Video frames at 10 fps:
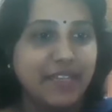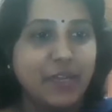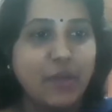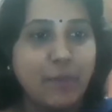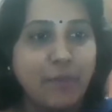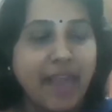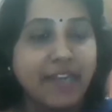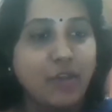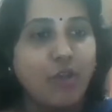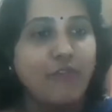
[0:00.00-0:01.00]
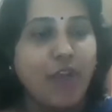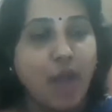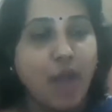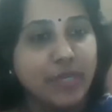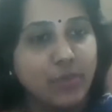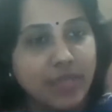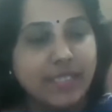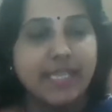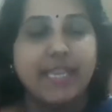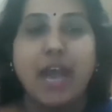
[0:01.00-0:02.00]
impact of how it
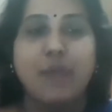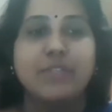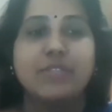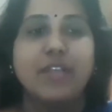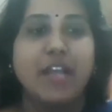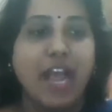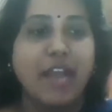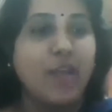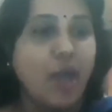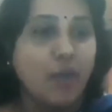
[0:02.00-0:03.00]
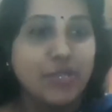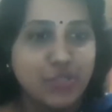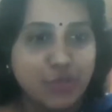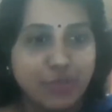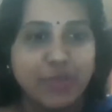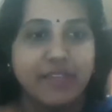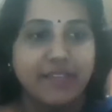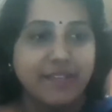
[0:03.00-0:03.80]
was and how it should be.